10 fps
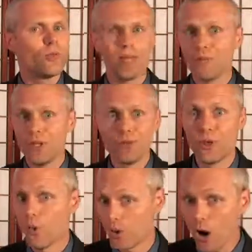Maybe you
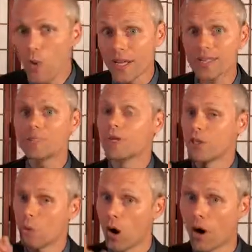don't know it,
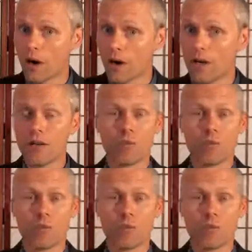but you are.